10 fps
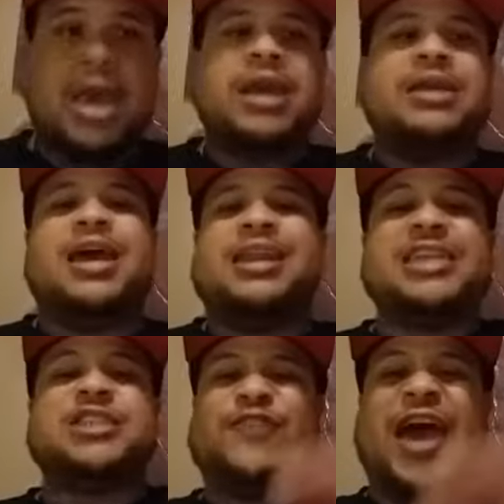Now,
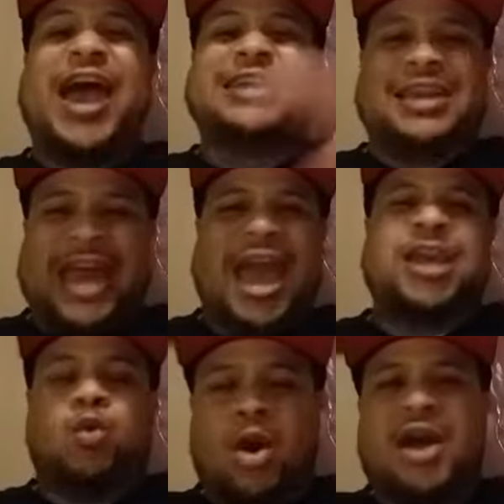let's find the
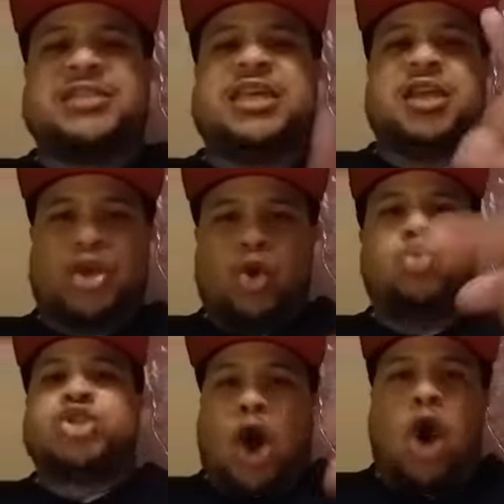91s in the
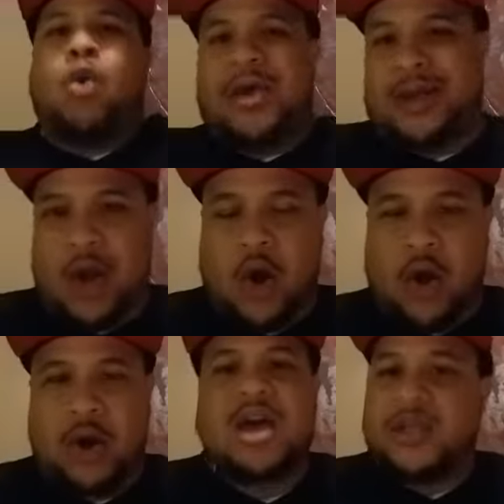news all week
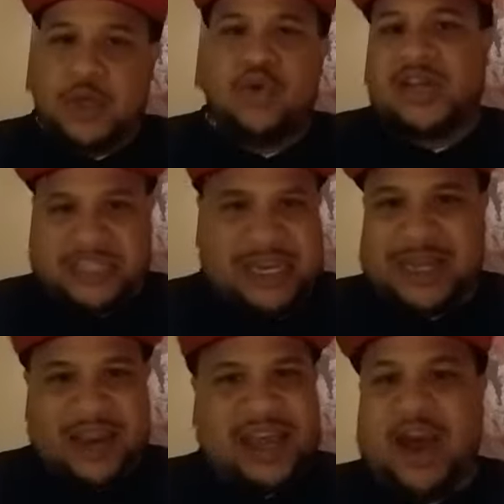long so you can see
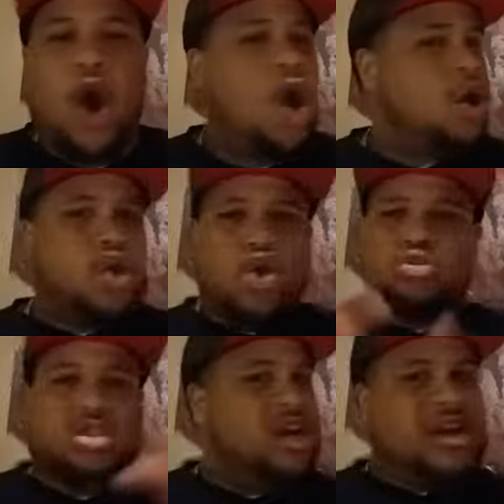that all
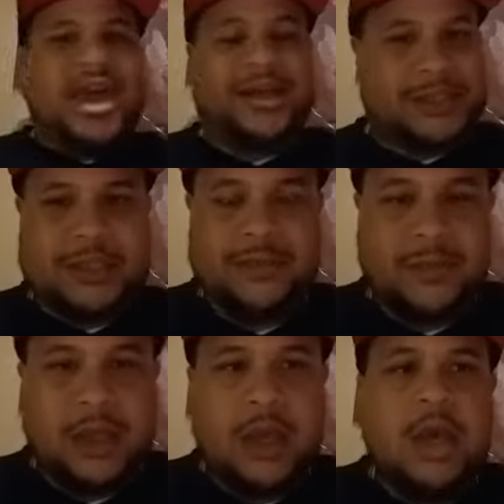news connects.
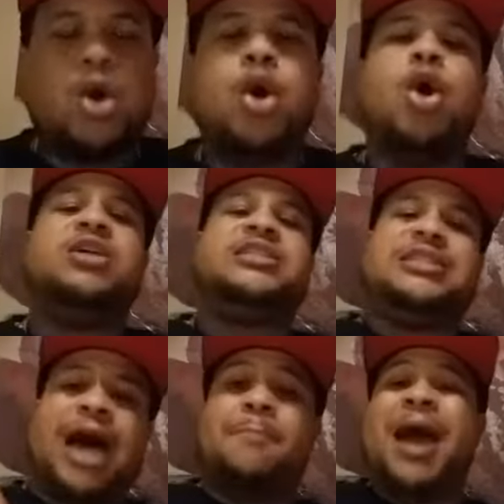
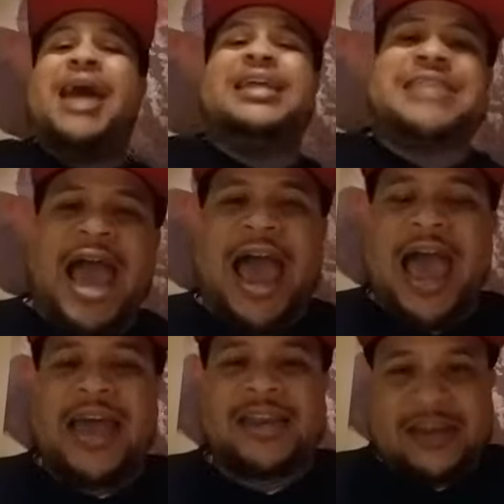Somebody
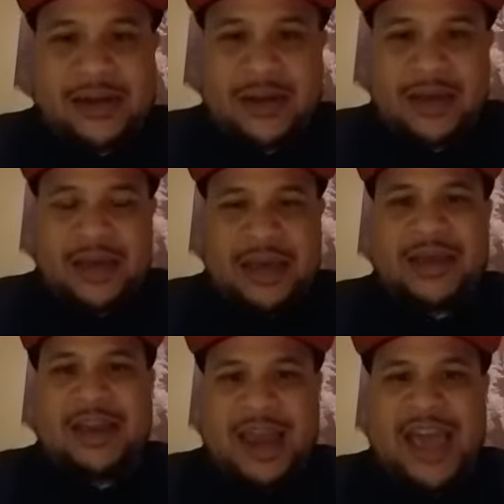died in
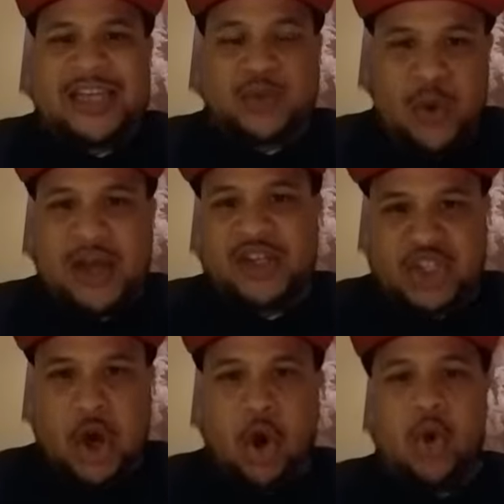the last week or
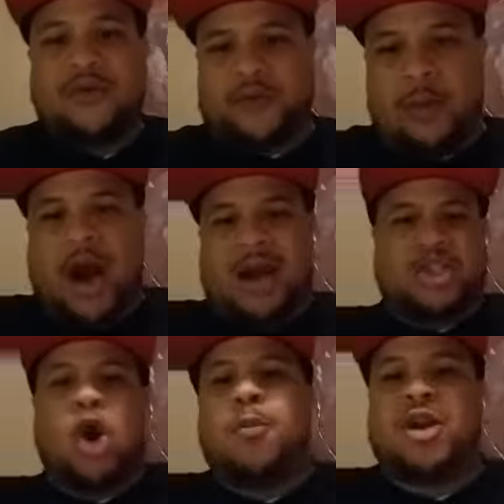so from
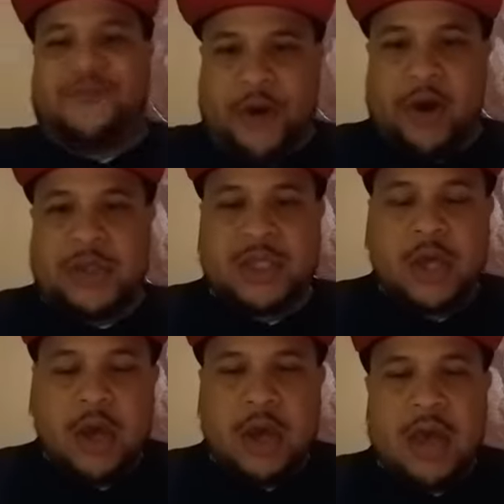October the 1st.
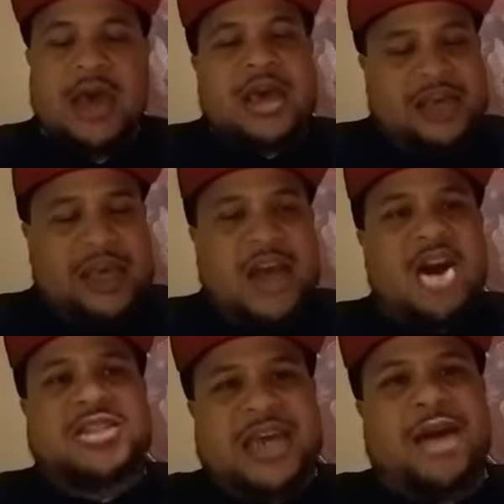Can
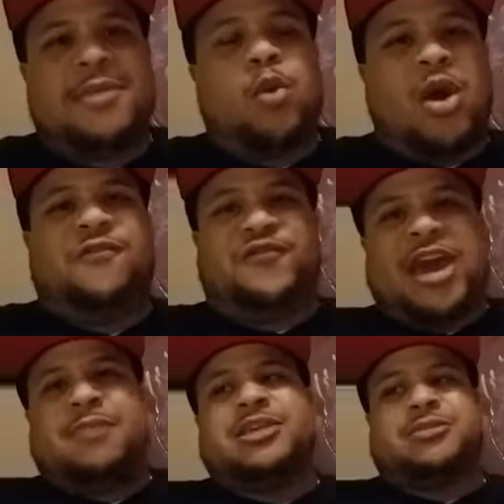y'all tell me what
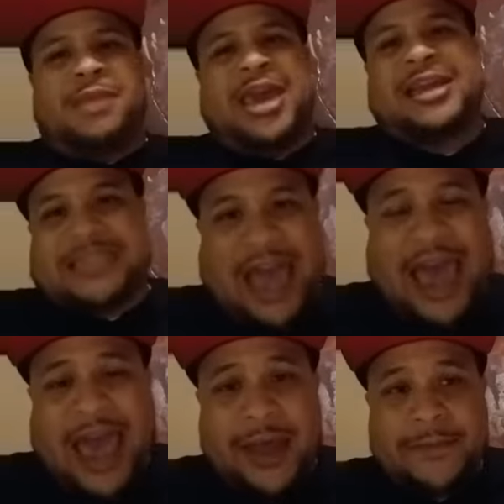famous man
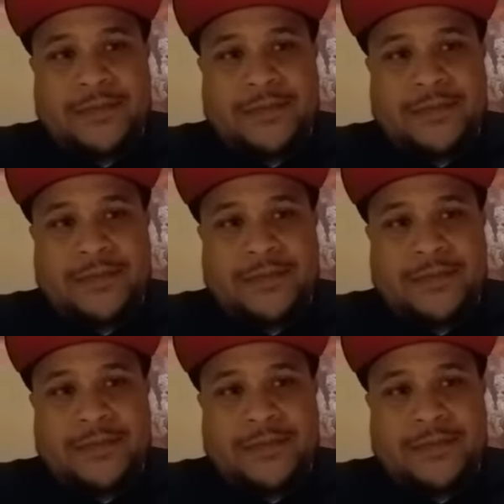died?